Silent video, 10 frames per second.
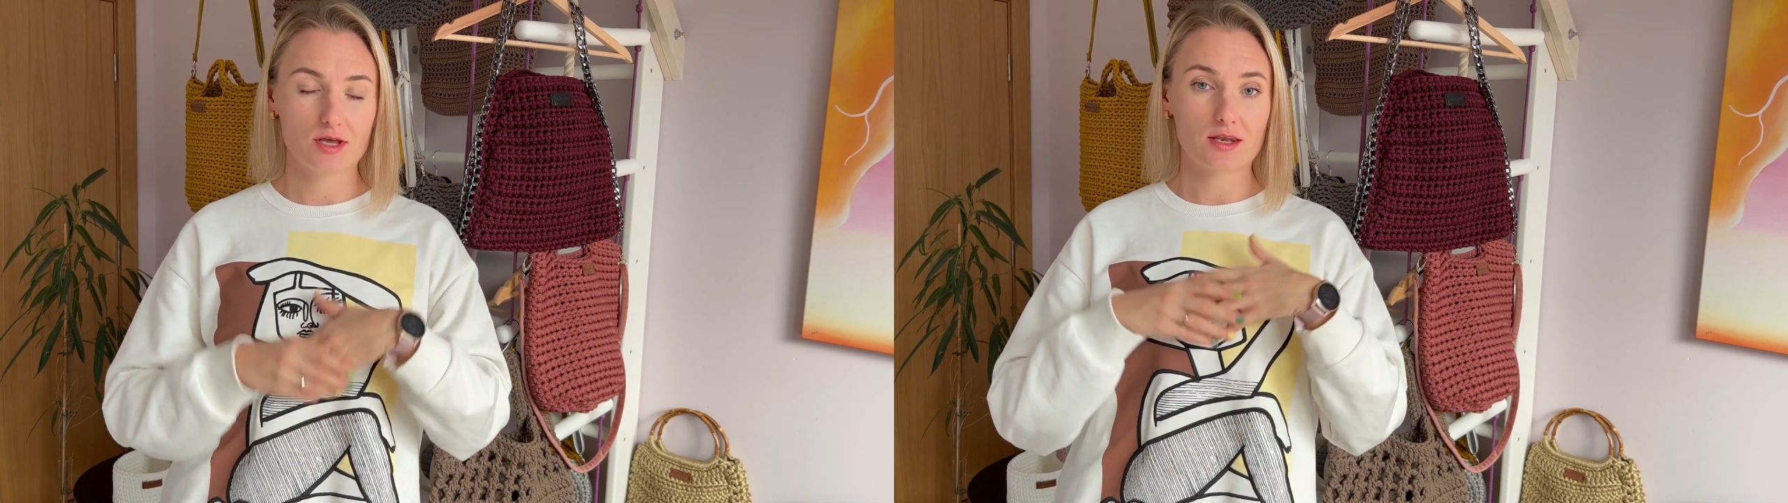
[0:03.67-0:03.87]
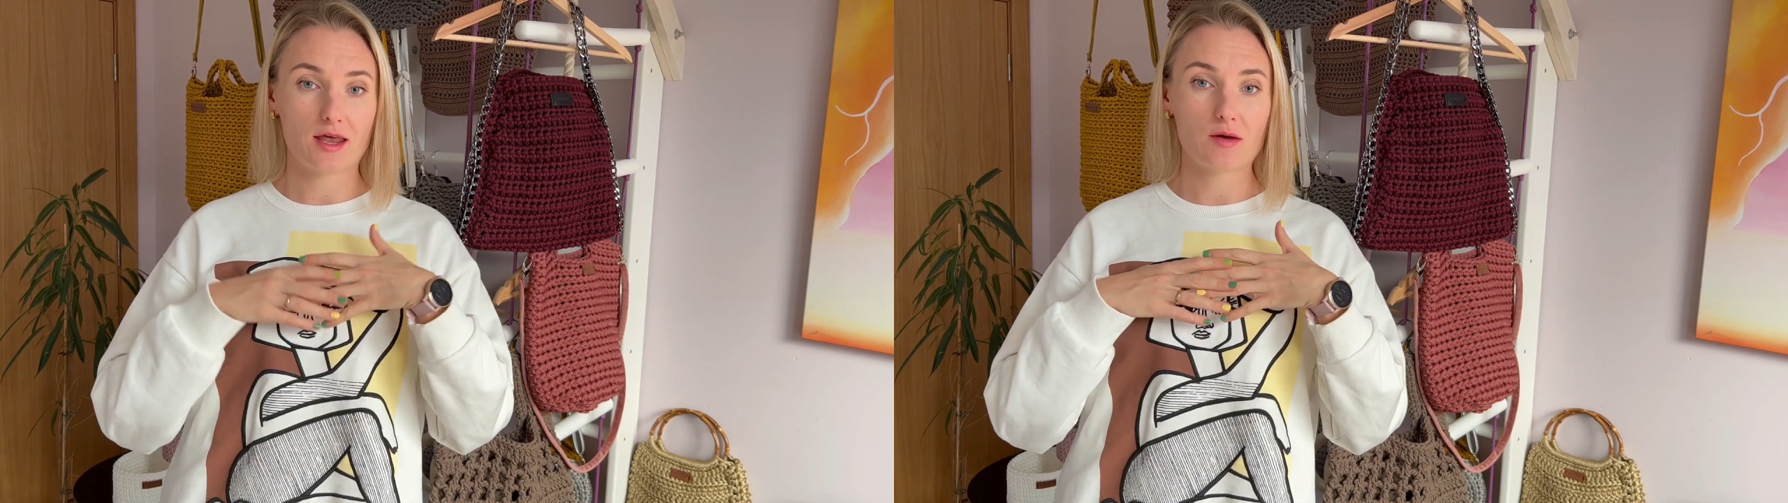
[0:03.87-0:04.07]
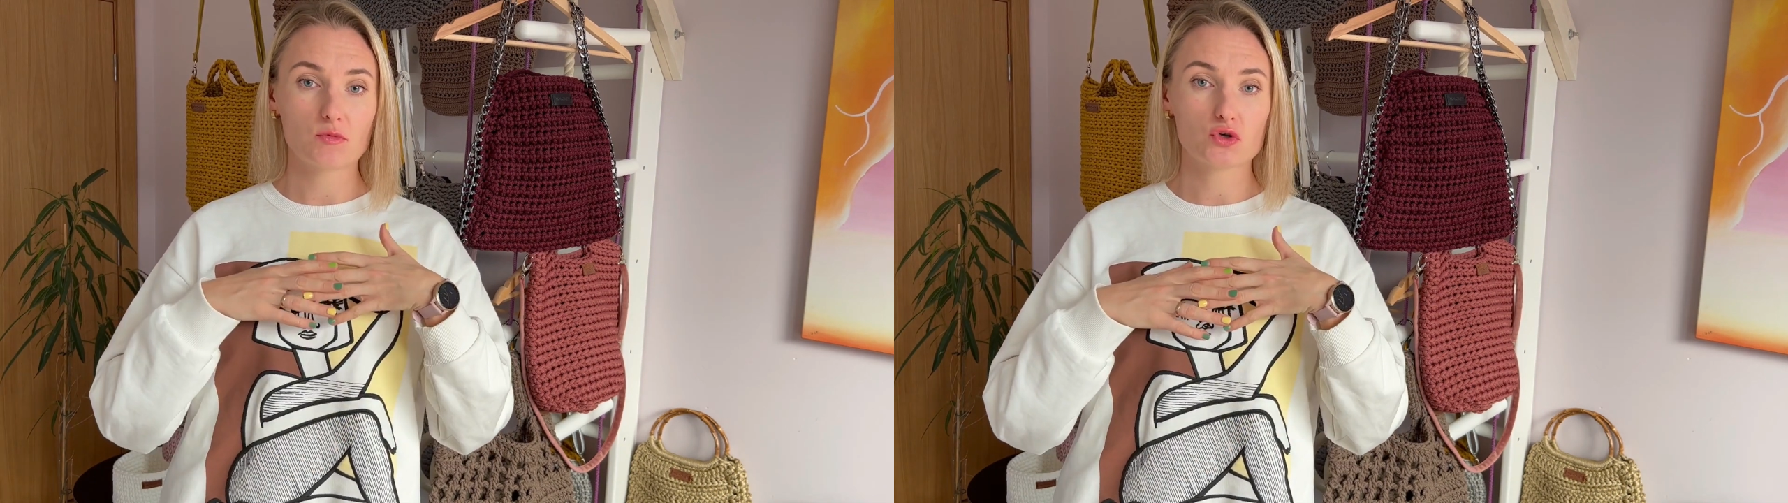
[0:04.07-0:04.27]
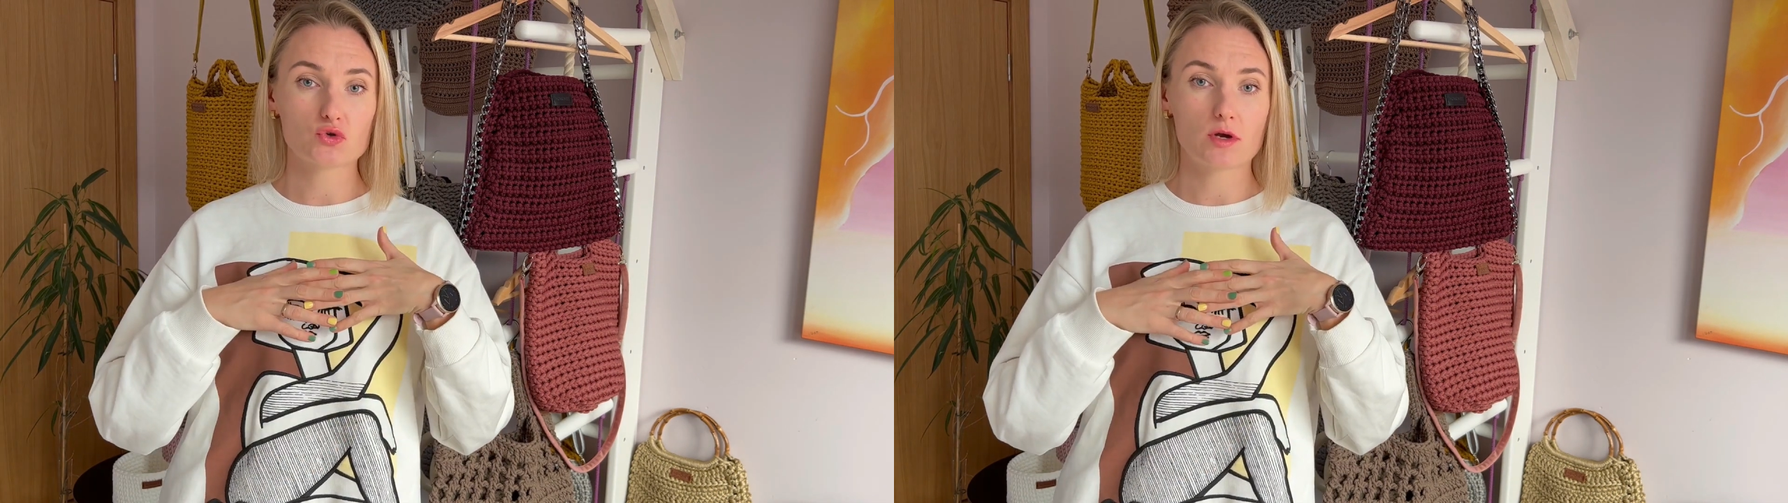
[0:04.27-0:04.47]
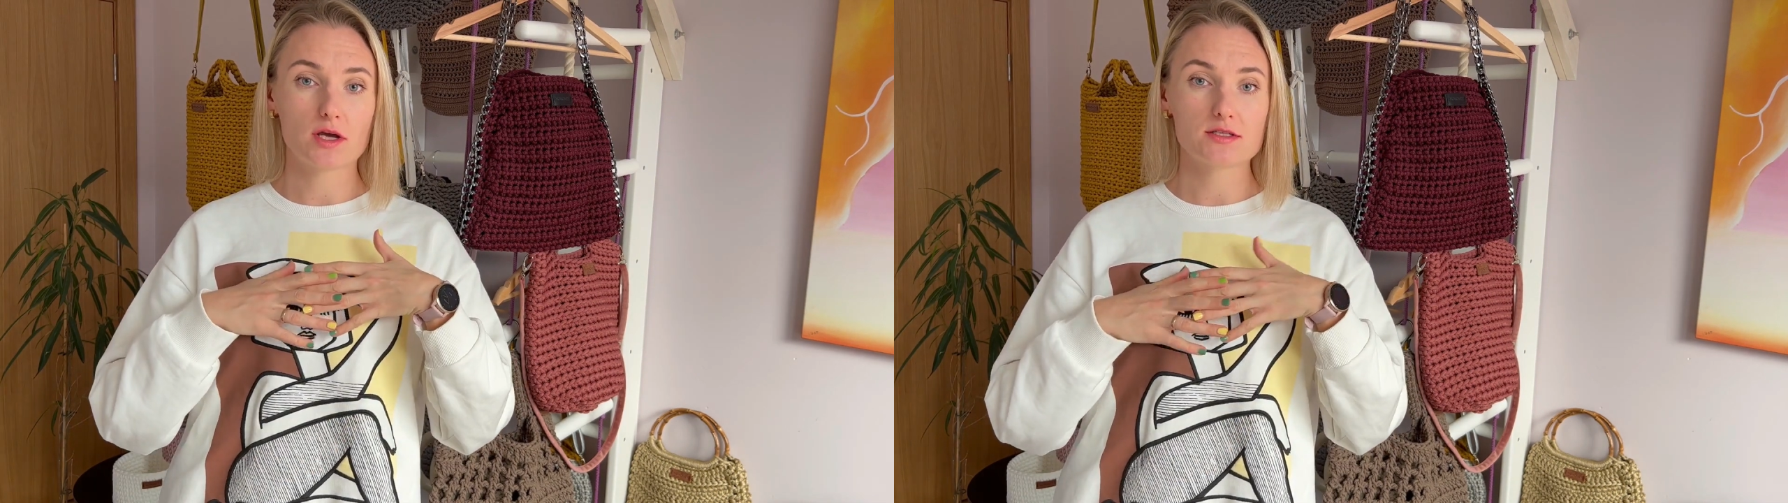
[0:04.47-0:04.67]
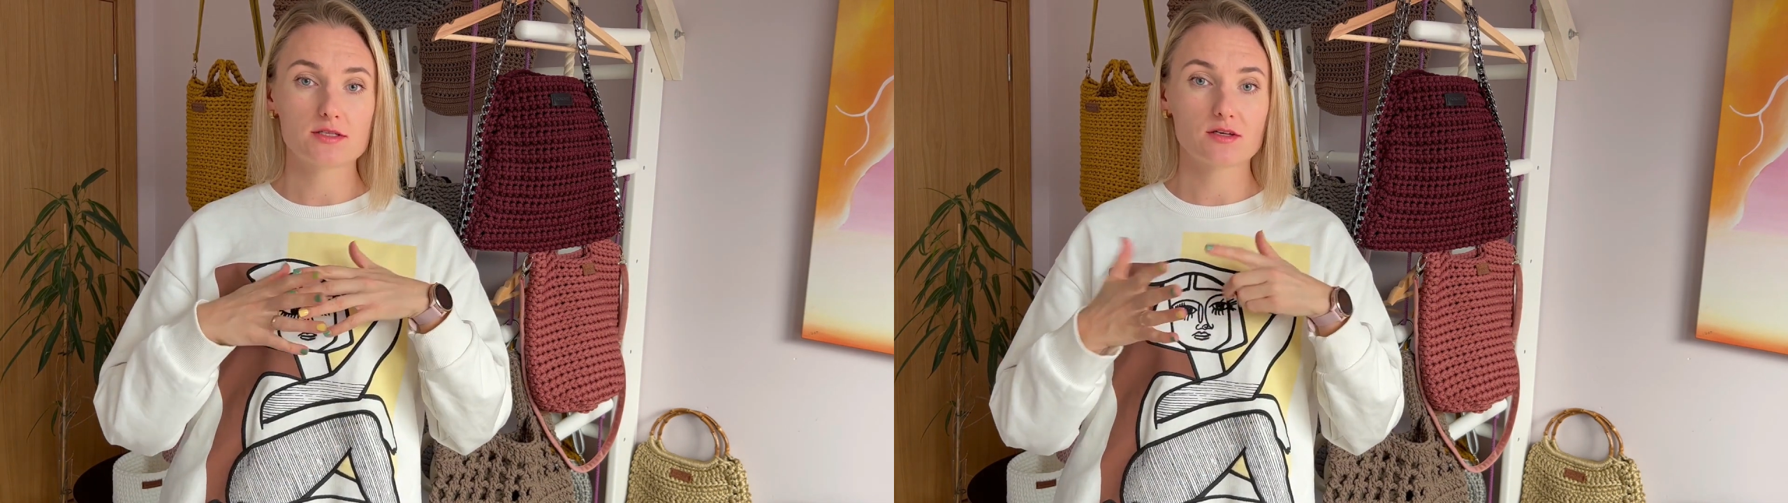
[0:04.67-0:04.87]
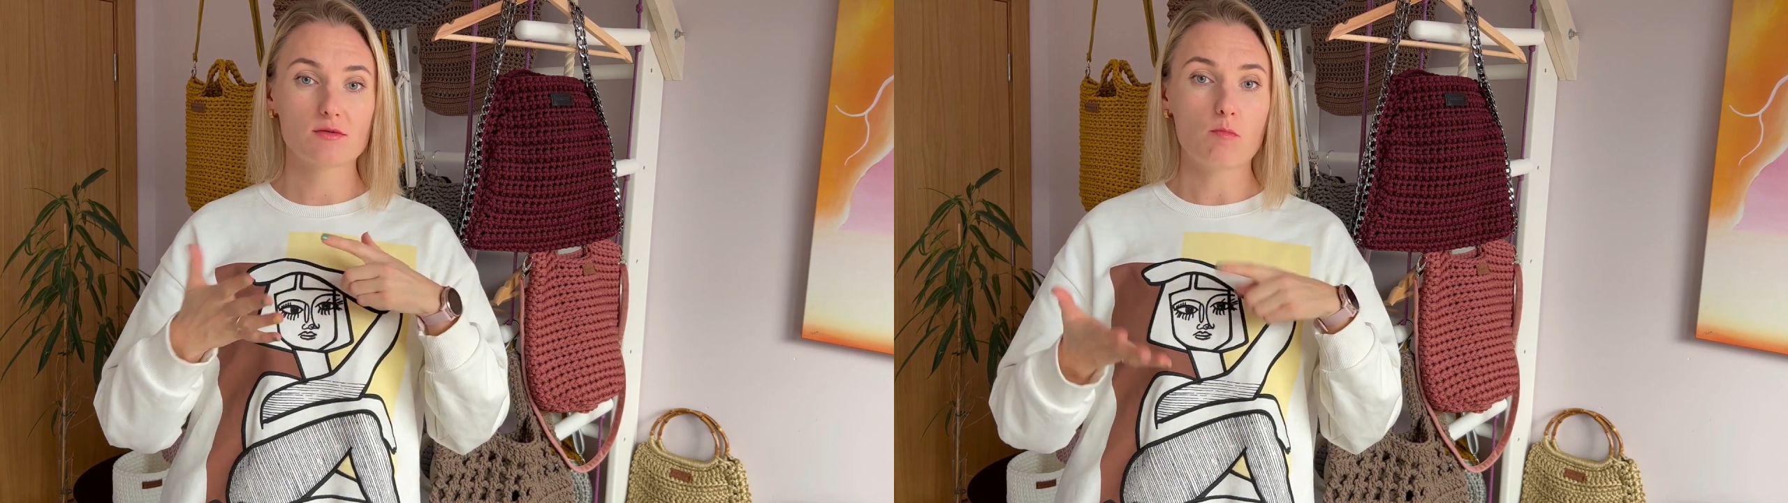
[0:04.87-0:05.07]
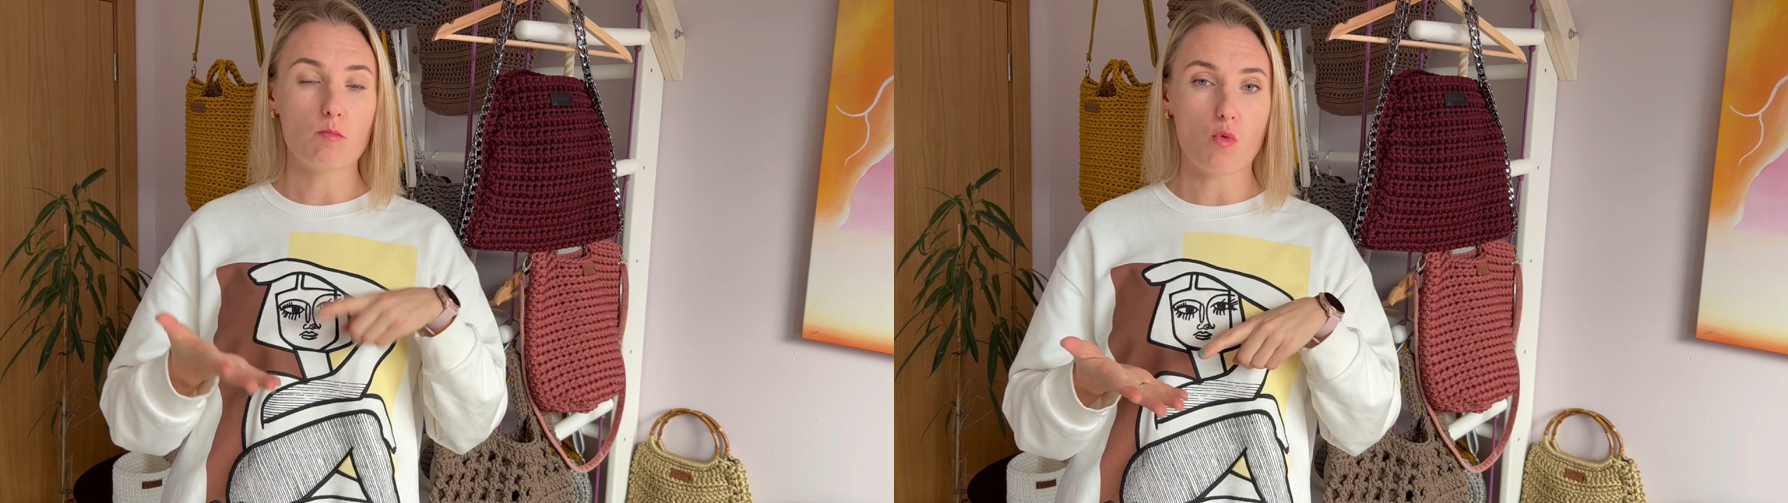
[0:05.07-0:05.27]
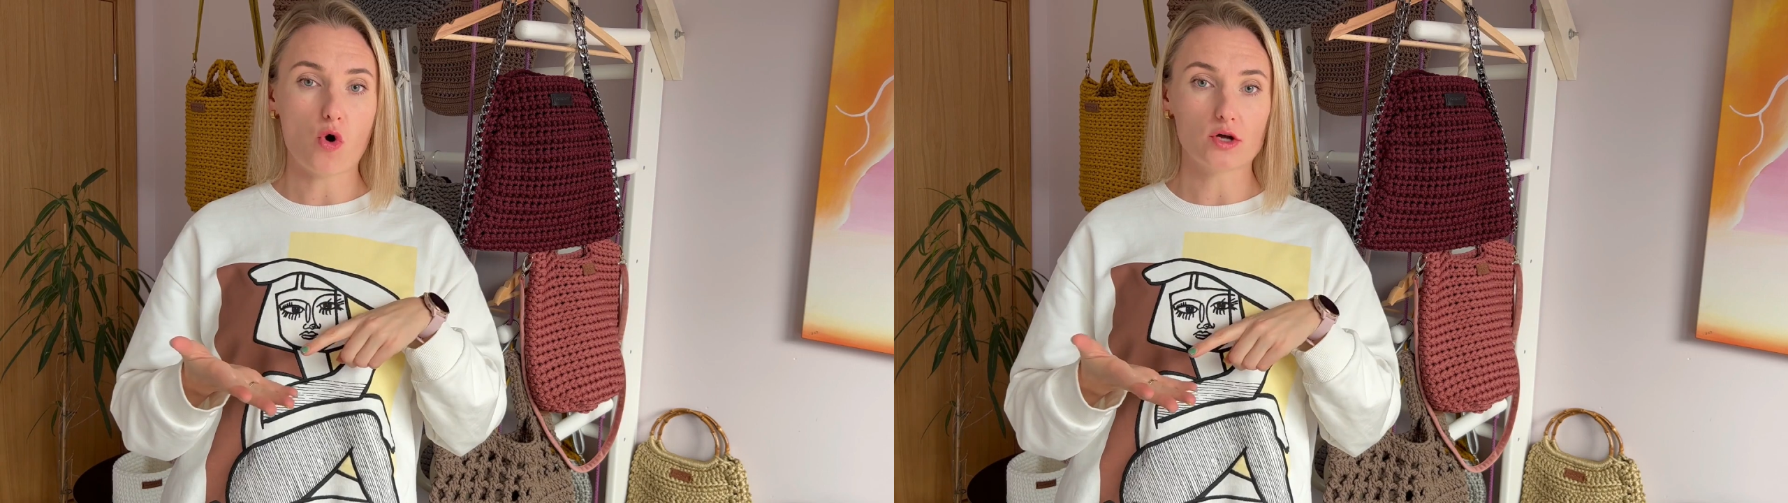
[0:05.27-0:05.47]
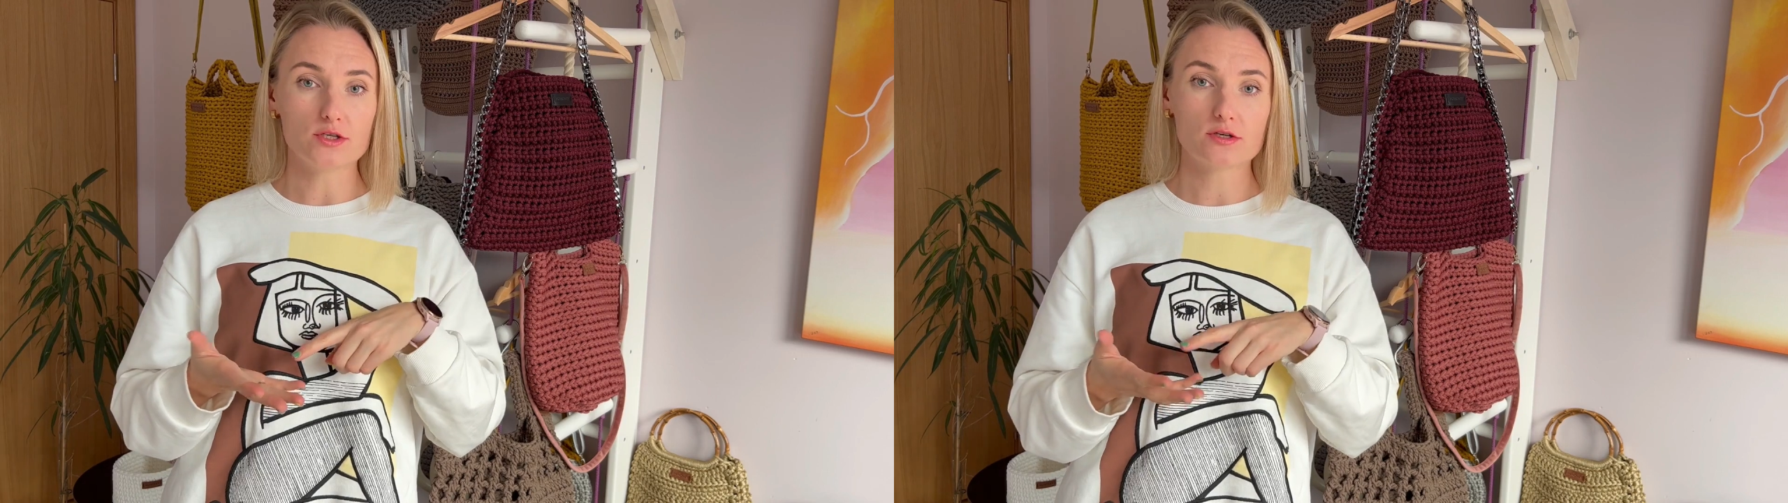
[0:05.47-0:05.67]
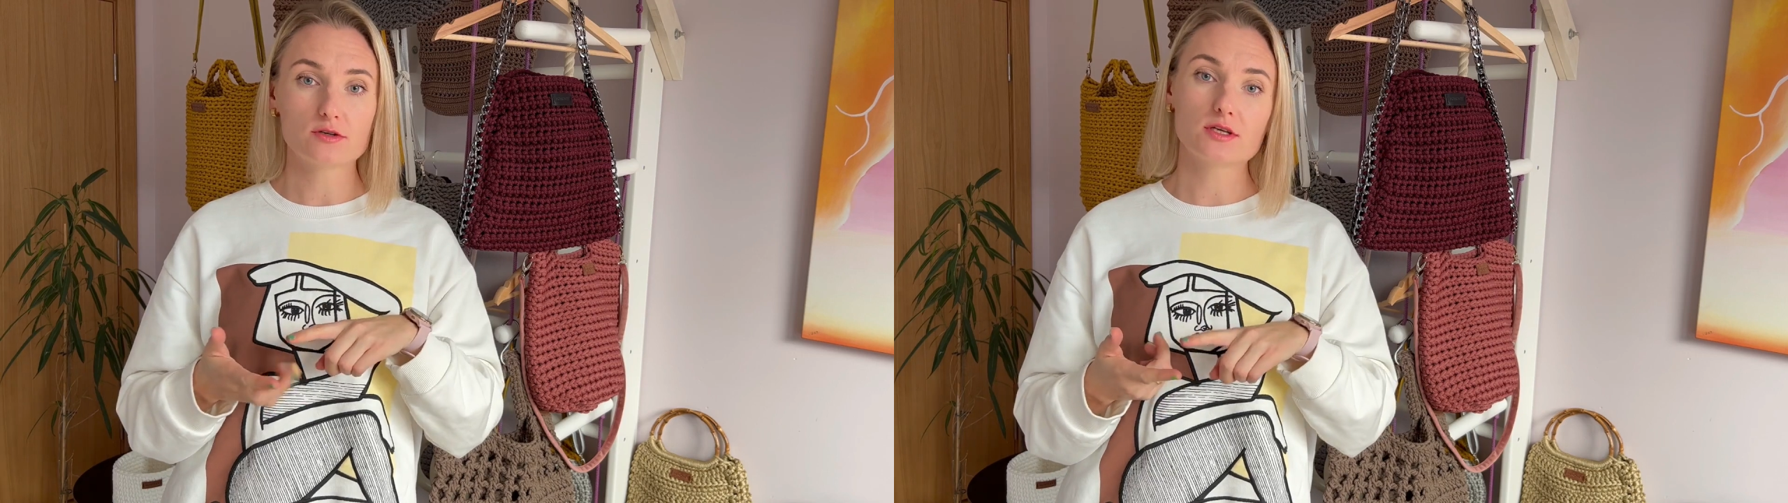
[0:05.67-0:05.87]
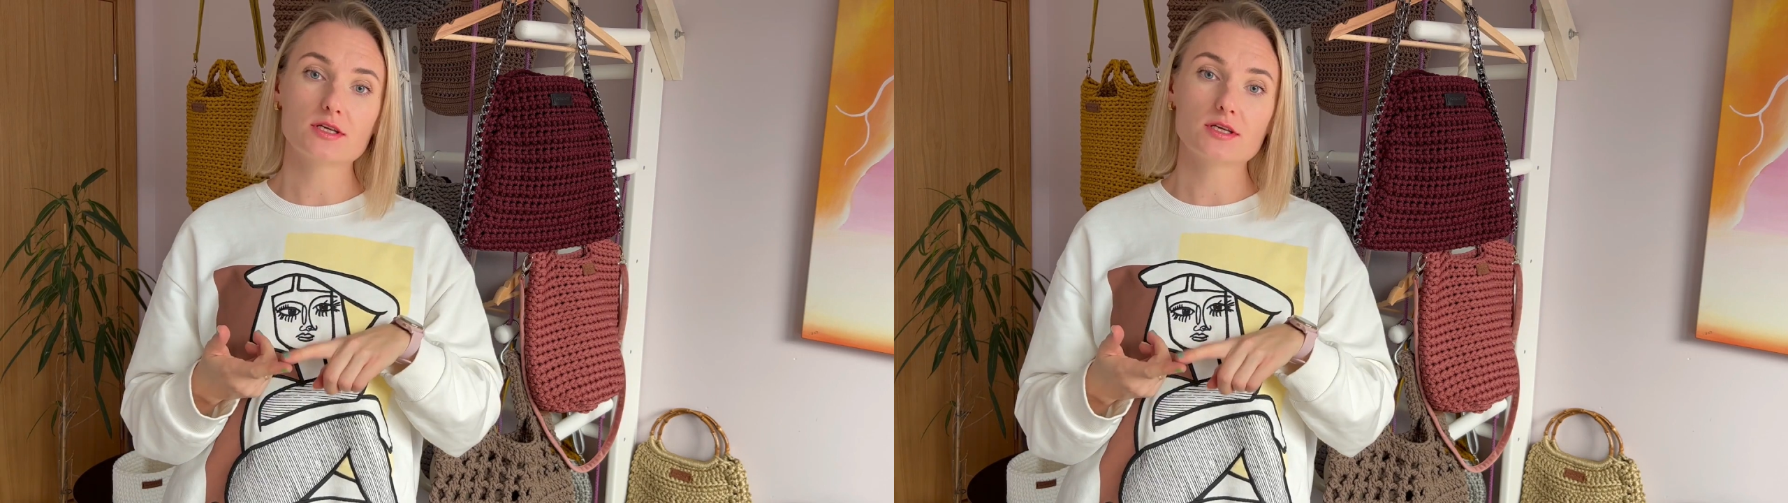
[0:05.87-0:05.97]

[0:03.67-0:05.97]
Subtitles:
and I'm creating modern,